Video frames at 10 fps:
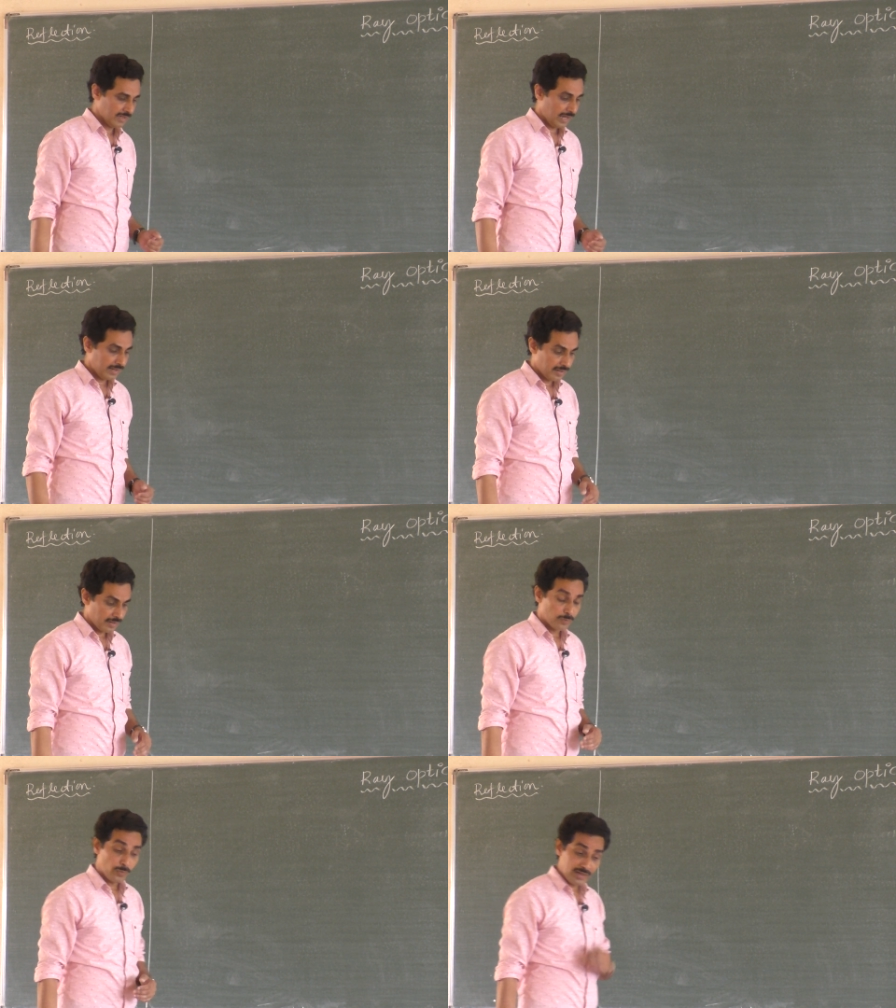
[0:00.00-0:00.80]
And
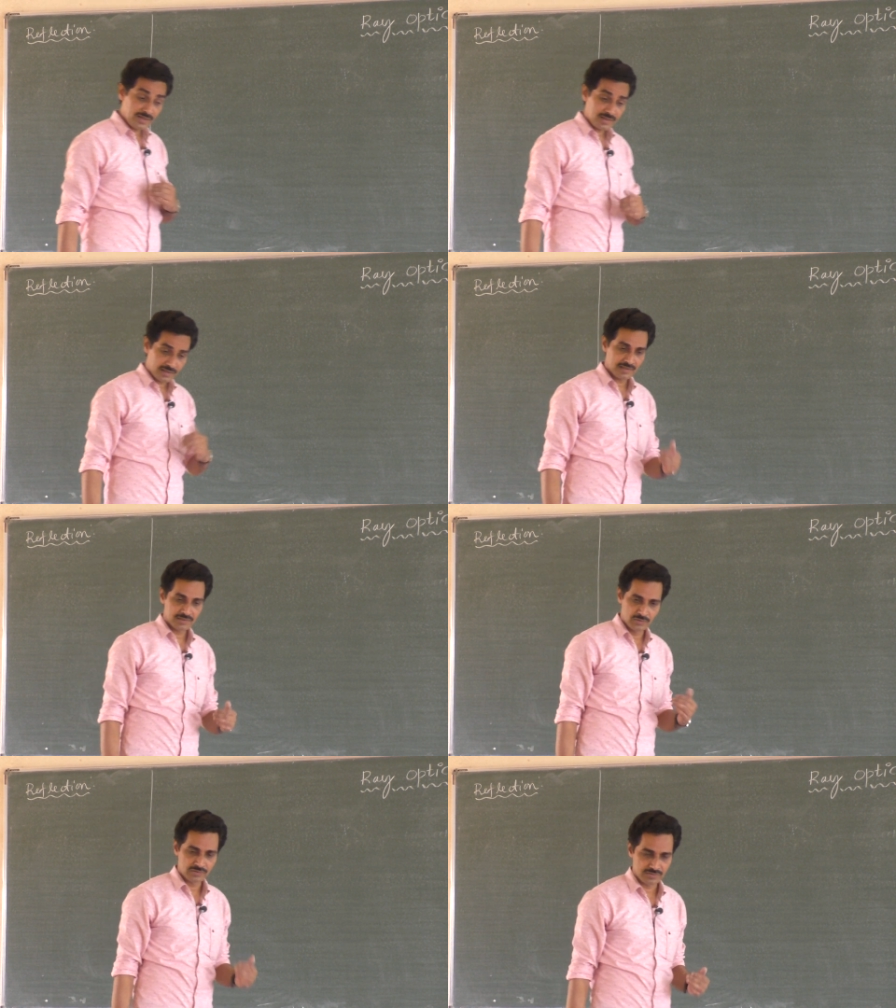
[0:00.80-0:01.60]
when it
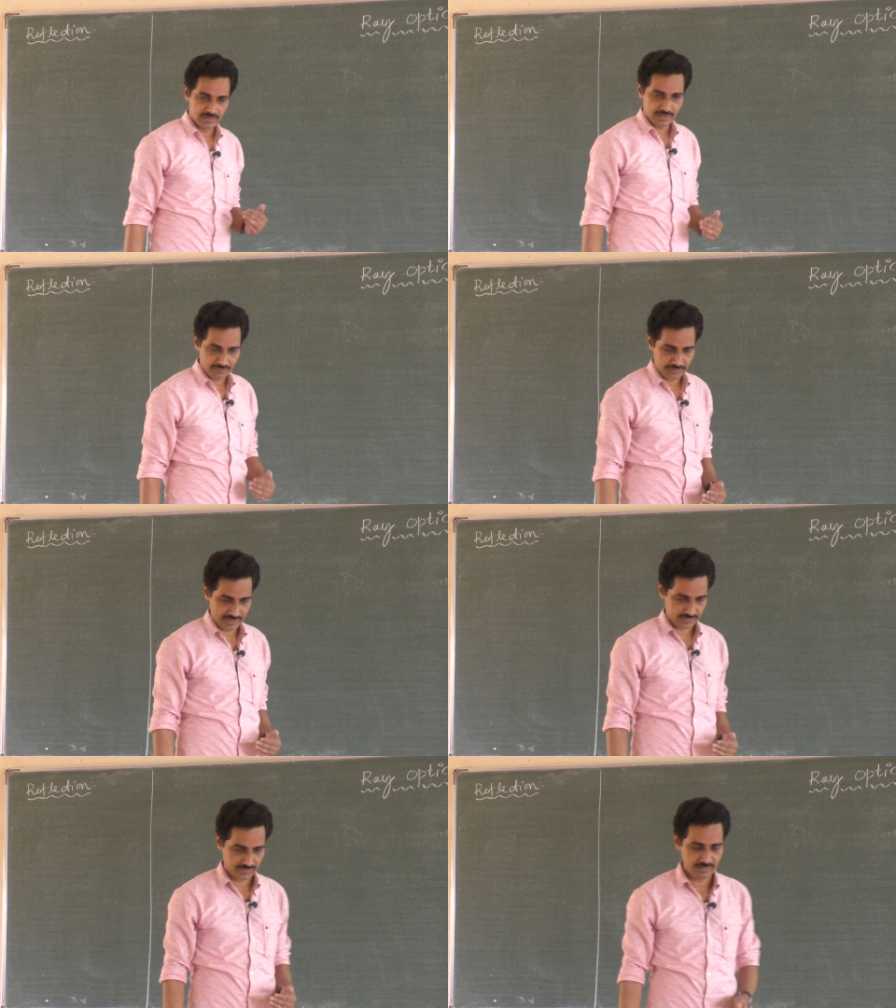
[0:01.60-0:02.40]
undergoes
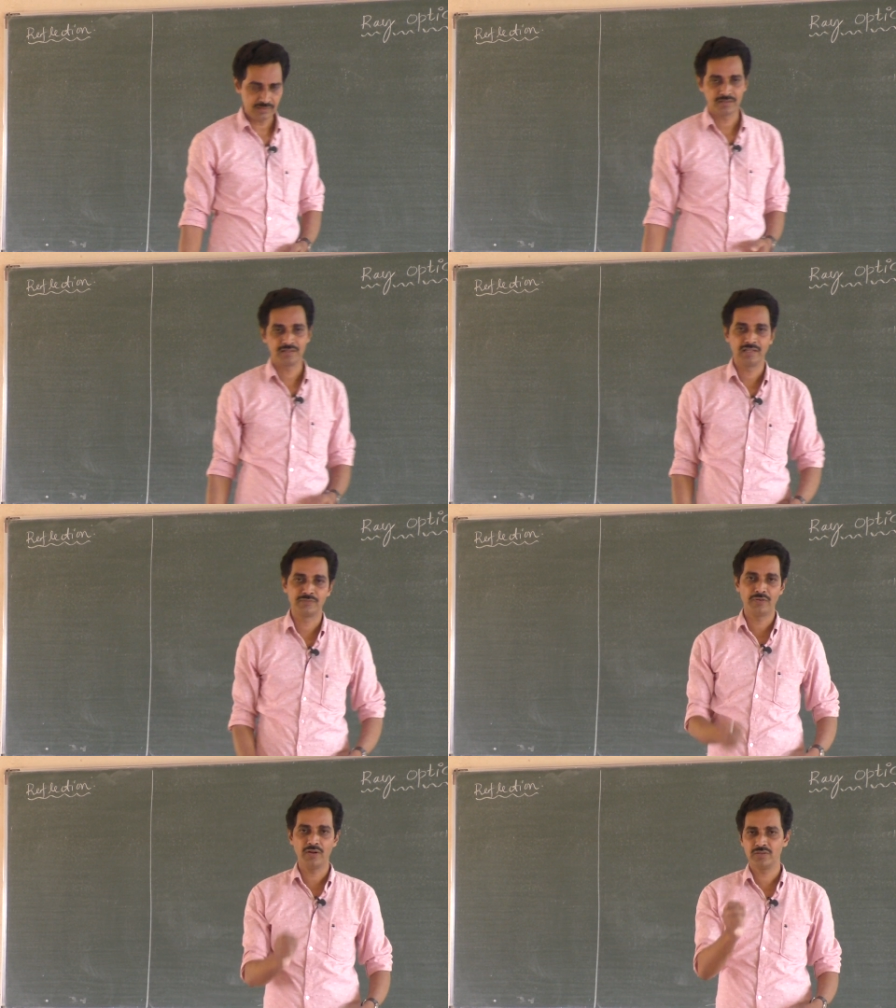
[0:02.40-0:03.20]
reflection, it
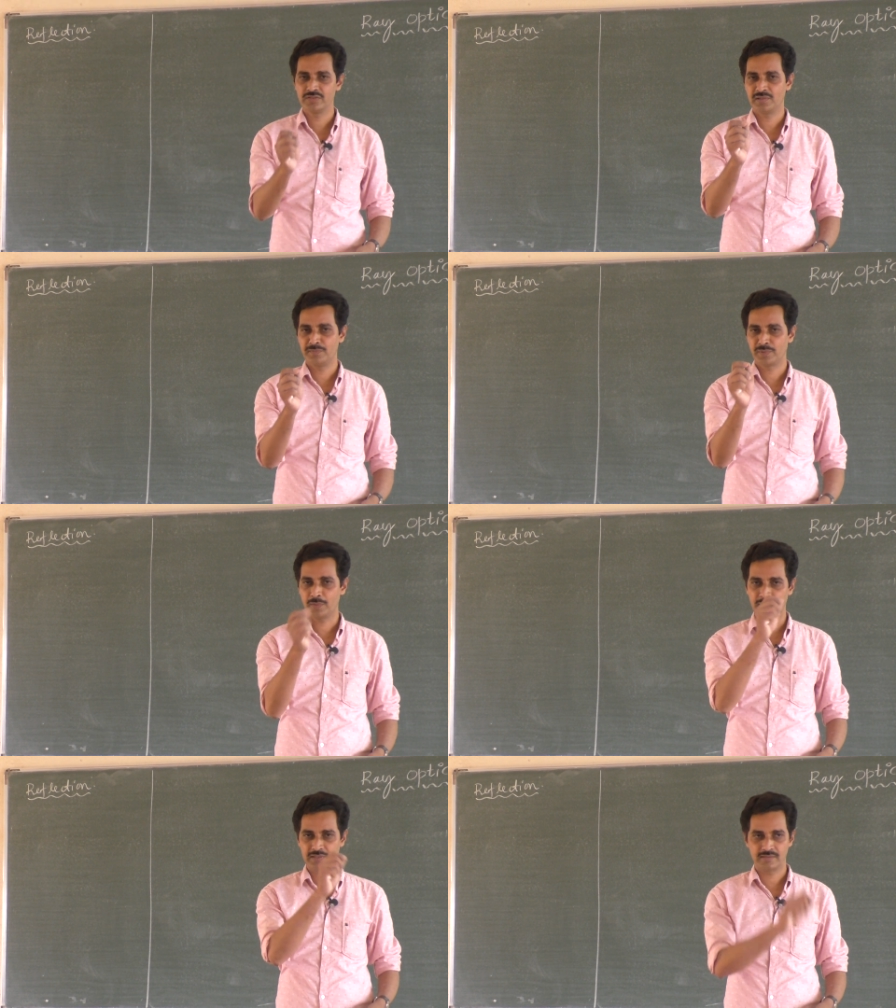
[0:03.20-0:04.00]
follows some
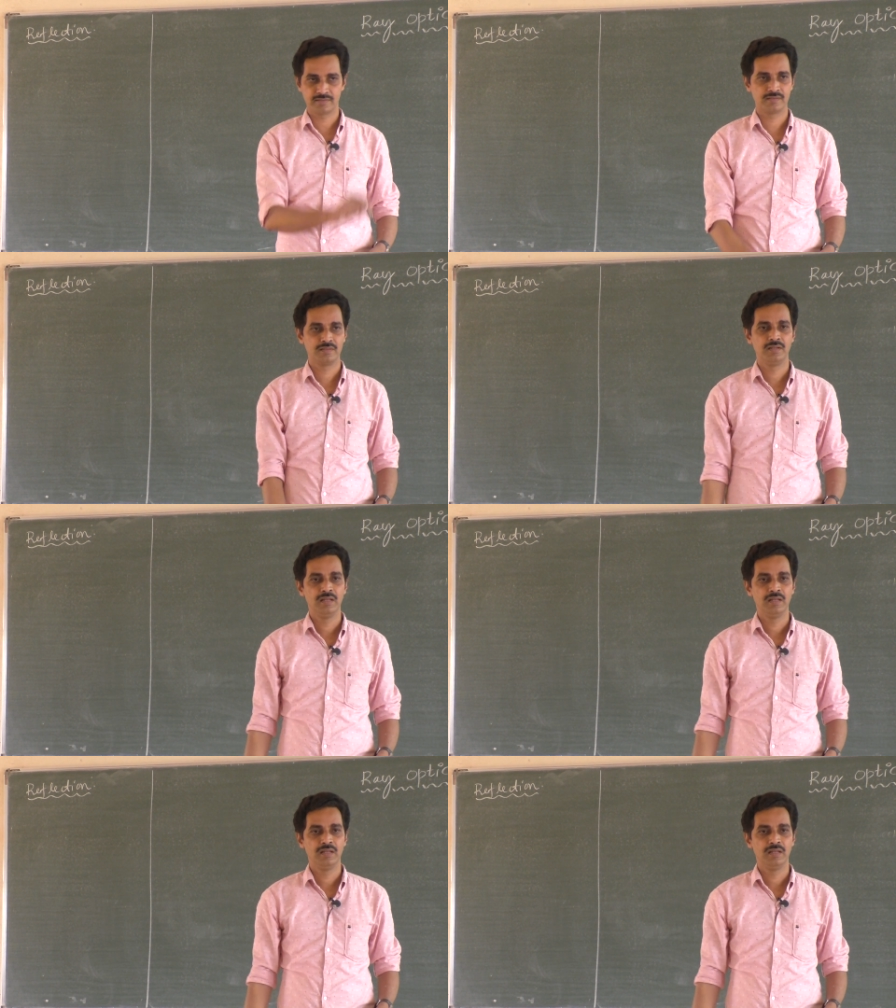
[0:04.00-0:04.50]
properties.